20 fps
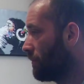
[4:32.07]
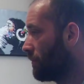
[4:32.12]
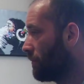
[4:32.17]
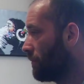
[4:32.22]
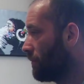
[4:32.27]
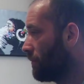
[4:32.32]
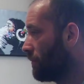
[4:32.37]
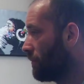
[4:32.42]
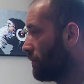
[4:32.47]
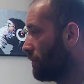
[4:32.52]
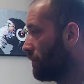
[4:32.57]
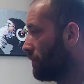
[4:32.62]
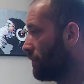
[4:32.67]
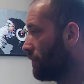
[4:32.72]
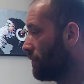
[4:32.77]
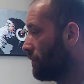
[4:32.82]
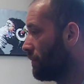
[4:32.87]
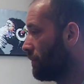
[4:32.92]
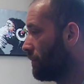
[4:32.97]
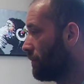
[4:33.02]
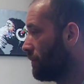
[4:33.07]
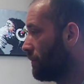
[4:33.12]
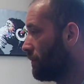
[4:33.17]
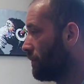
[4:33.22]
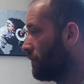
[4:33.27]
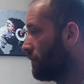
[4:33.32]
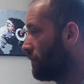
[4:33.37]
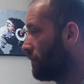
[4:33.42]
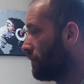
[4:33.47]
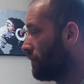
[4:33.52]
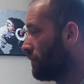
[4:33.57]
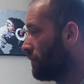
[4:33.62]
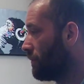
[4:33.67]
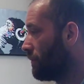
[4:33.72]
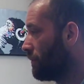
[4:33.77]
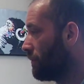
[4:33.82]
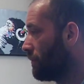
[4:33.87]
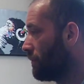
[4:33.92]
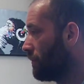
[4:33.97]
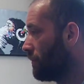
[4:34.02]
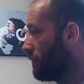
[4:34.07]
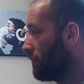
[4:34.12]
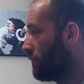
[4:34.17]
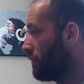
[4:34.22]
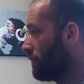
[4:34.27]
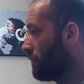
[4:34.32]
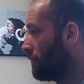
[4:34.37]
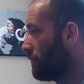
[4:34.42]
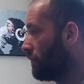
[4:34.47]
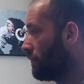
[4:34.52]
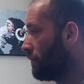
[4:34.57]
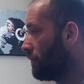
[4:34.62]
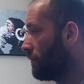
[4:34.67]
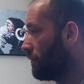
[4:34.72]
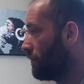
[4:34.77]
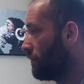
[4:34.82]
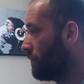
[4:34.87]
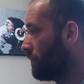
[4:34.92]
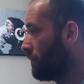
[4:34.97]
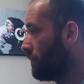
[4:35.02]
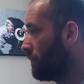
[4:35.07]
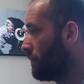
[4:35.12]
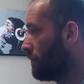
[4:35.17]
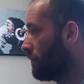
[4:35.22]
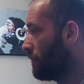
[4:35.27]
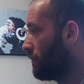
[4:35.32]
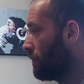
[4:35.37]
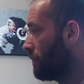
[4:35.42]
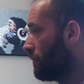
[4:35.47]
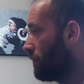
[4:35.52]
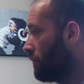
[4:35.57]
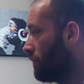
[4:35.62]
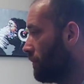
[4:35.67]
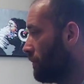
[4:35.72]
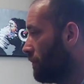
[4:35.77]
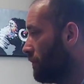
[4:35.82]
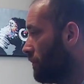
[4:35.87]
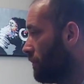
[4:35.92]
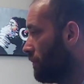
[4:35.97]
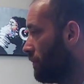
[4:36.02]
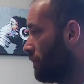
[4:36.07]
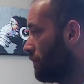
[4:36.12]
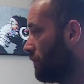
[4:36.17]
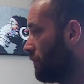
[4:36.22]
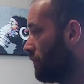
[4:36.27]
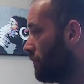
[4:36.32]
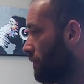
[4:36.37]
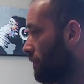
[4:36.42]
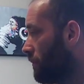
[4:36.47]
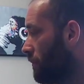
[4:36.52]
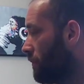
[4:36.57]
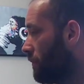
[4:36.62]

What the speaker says: (not speaking)